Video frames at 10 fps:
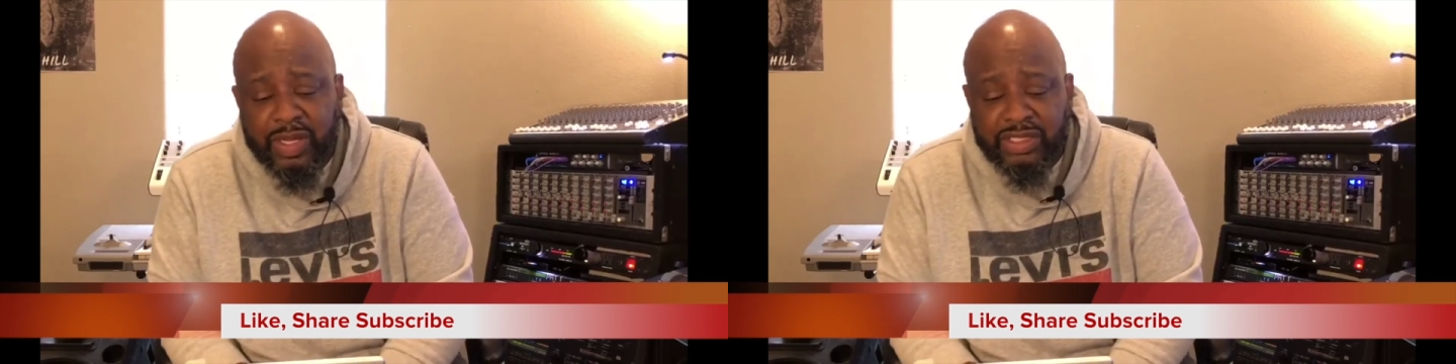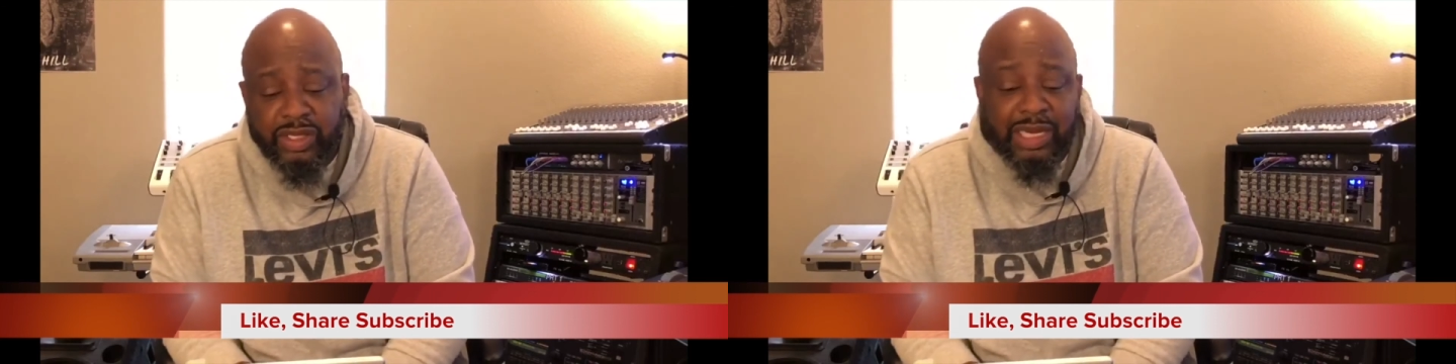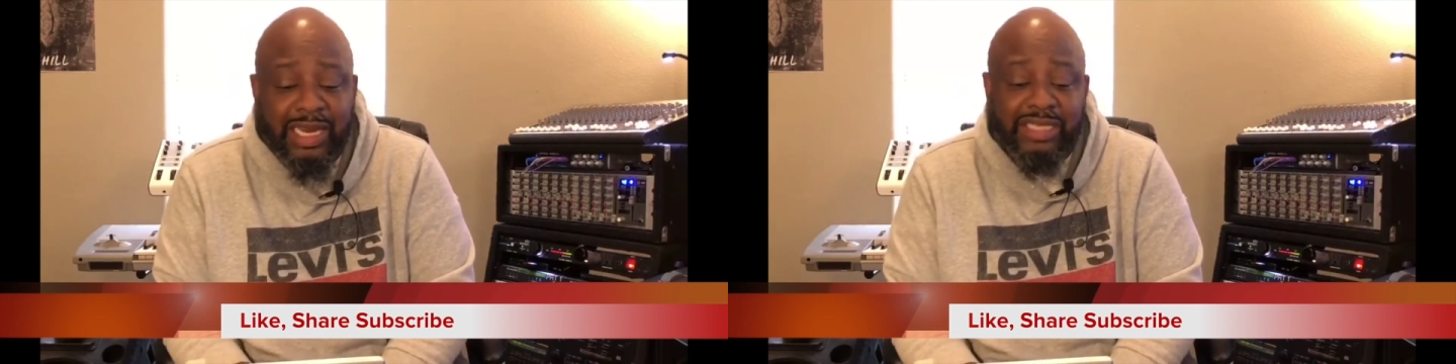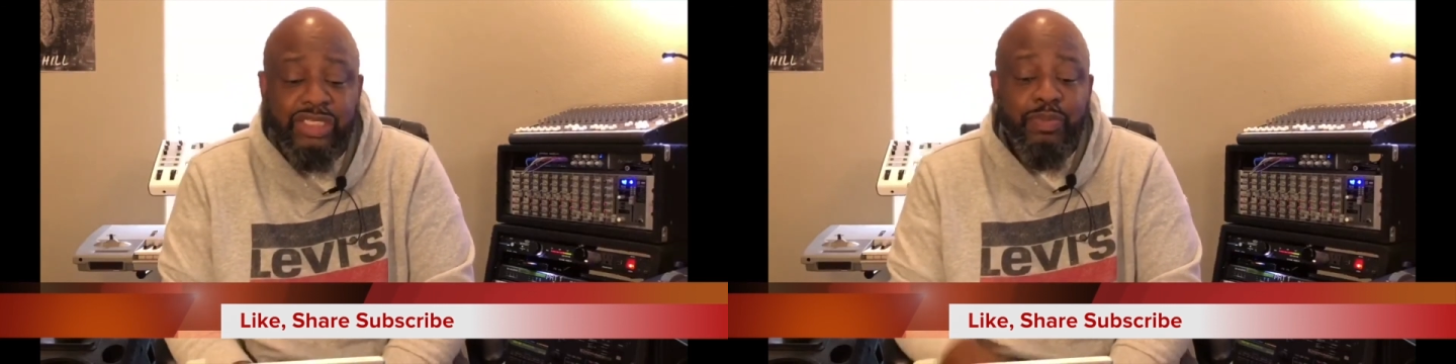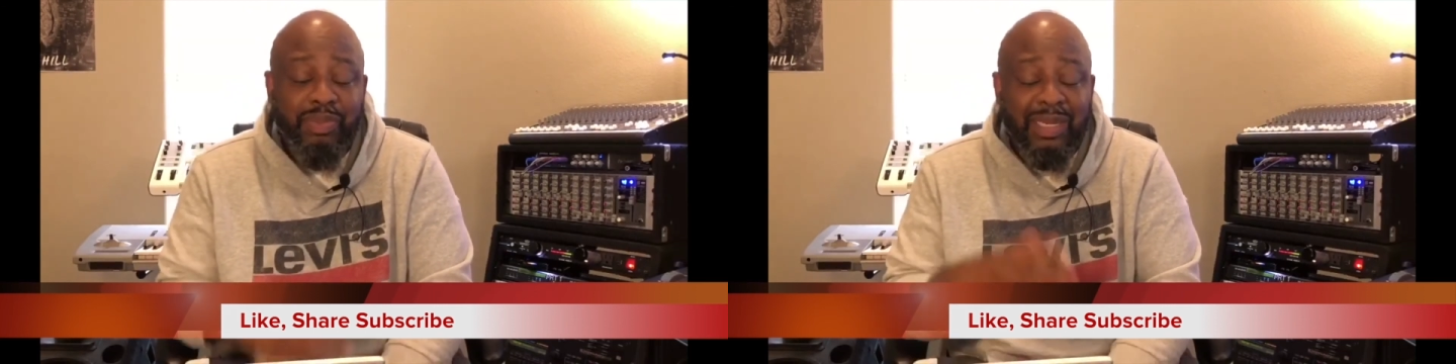So it lets
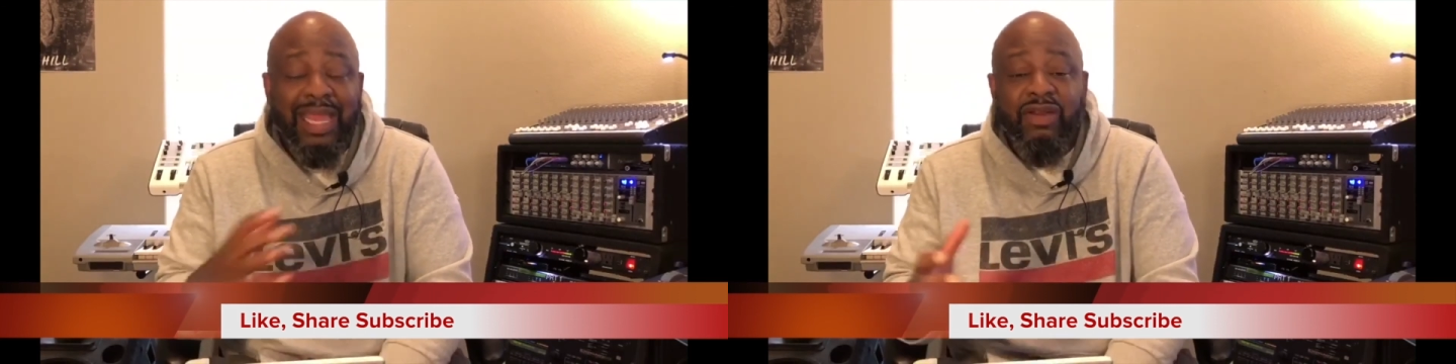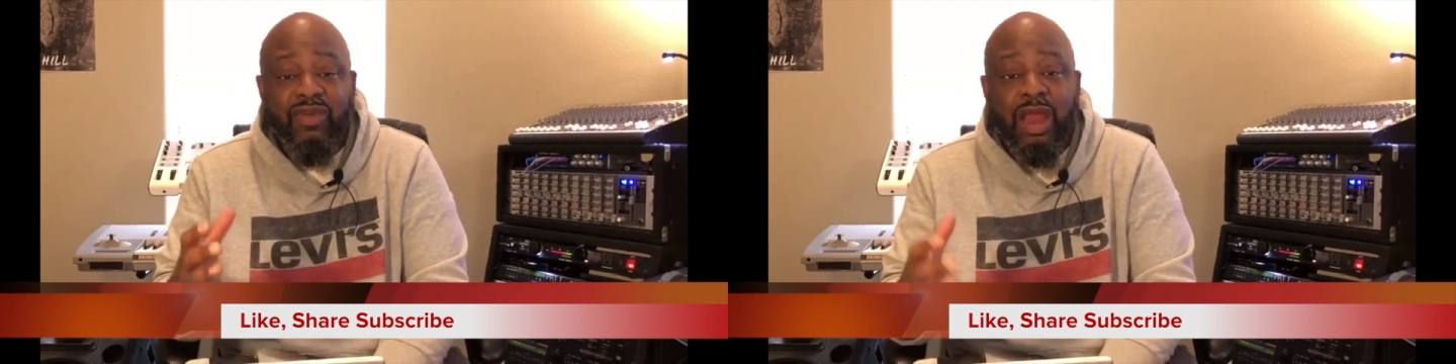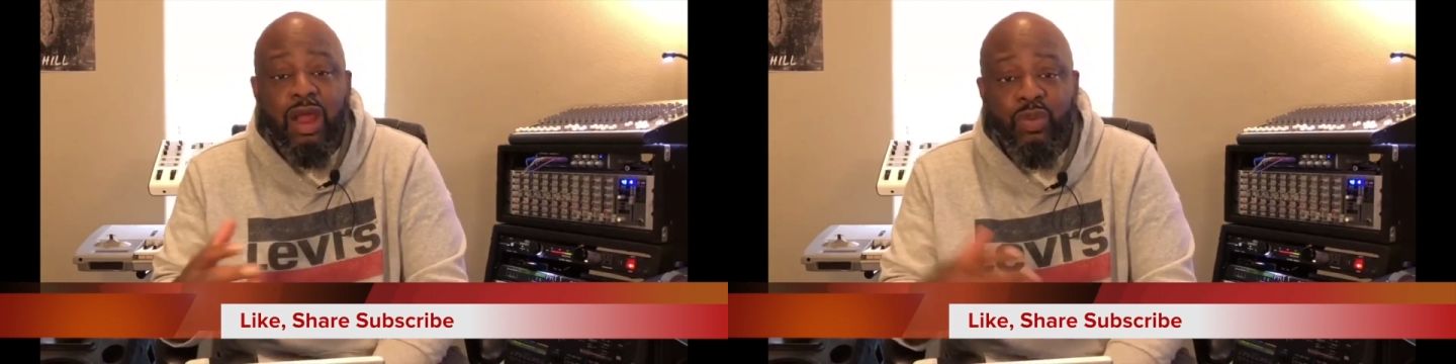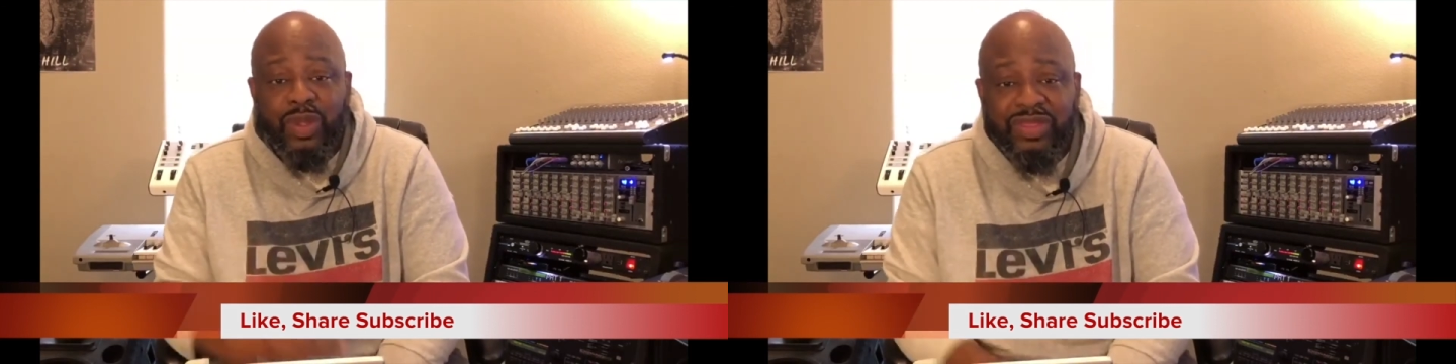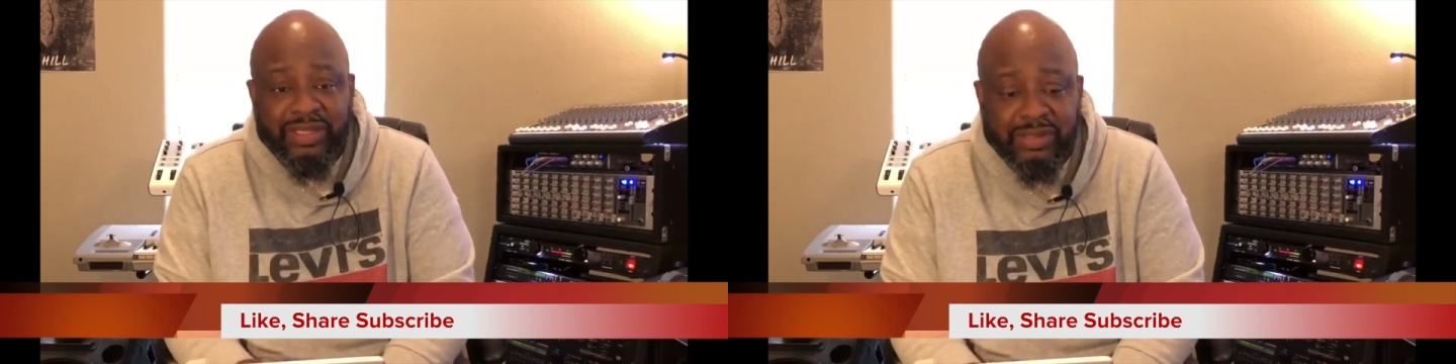you play around
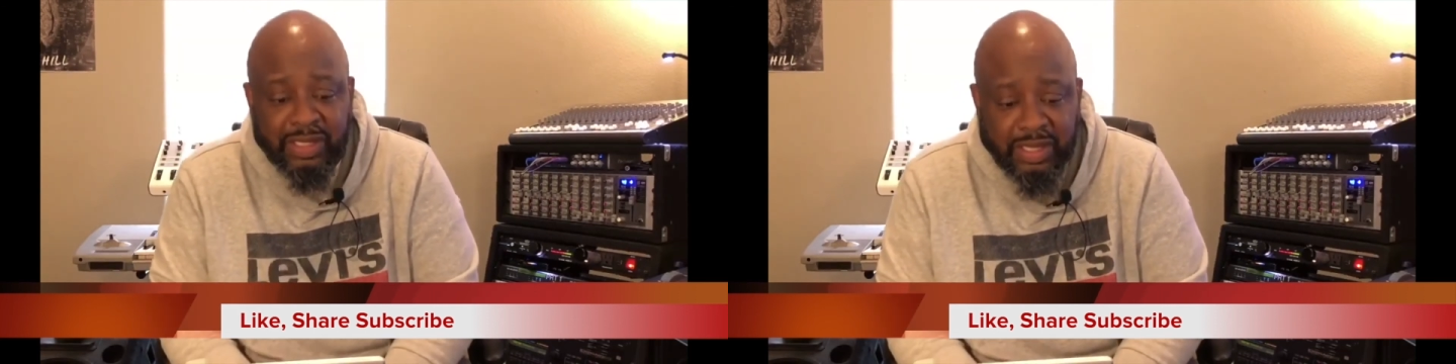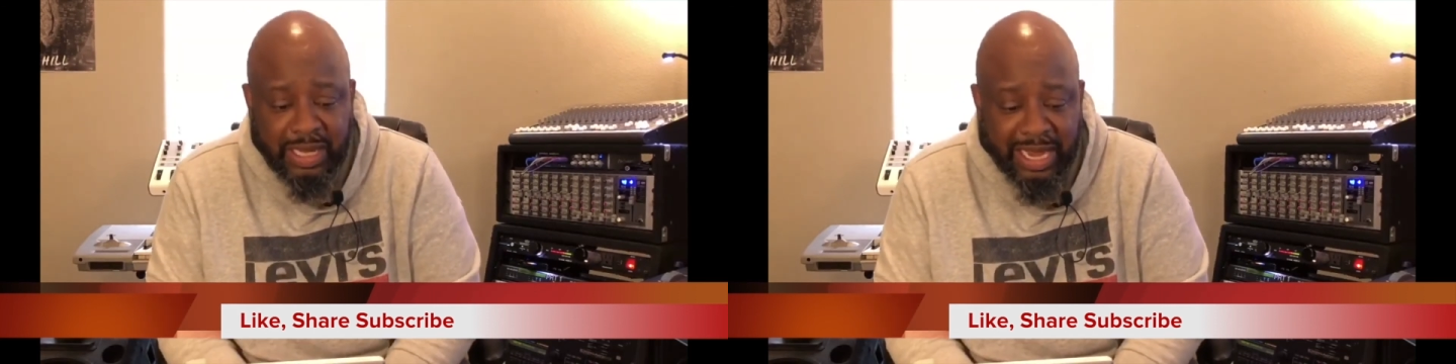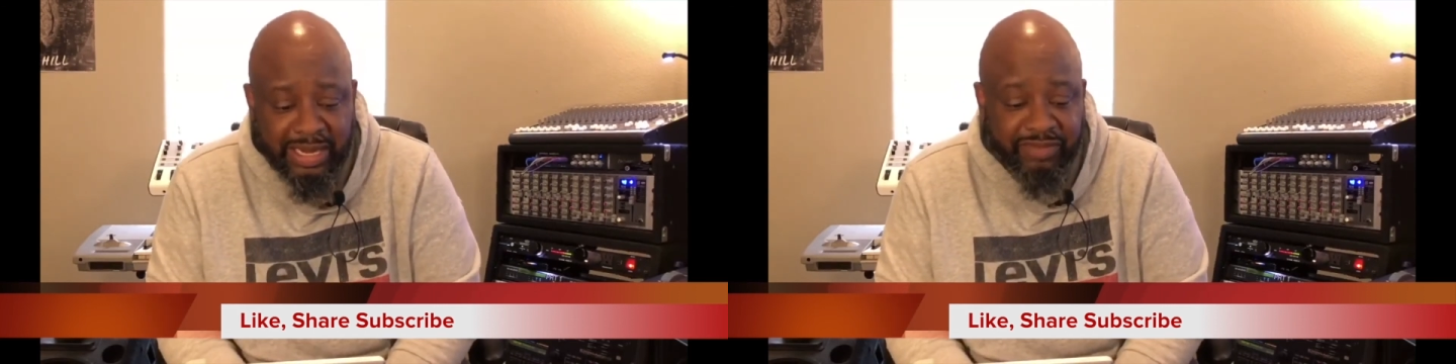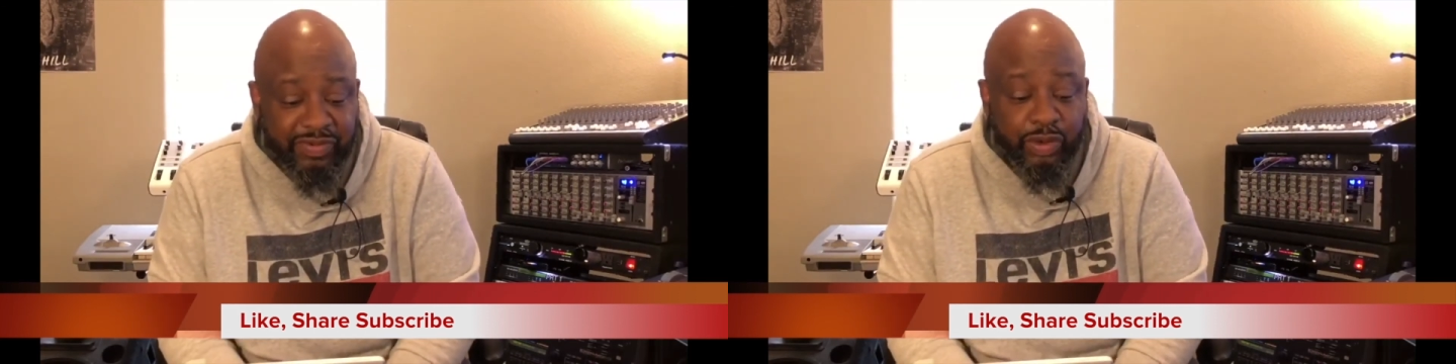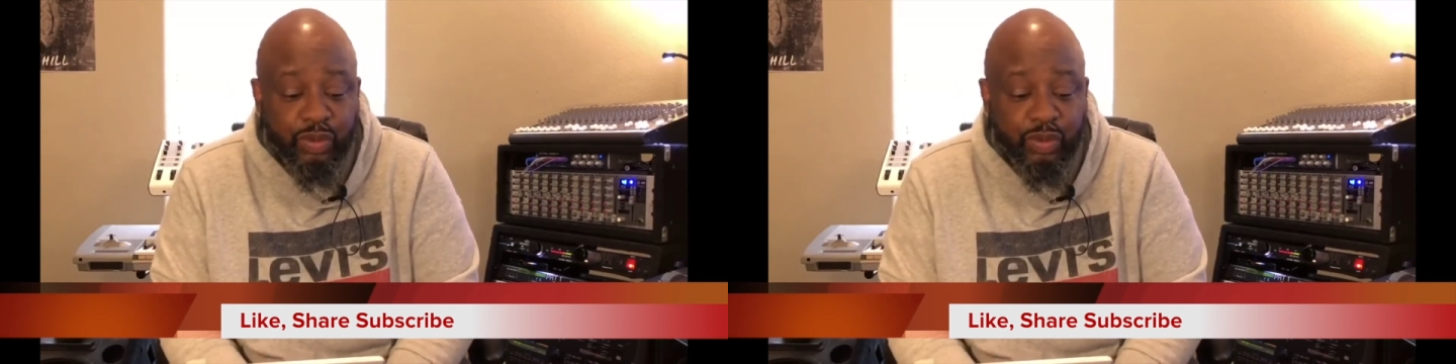with it. And if you're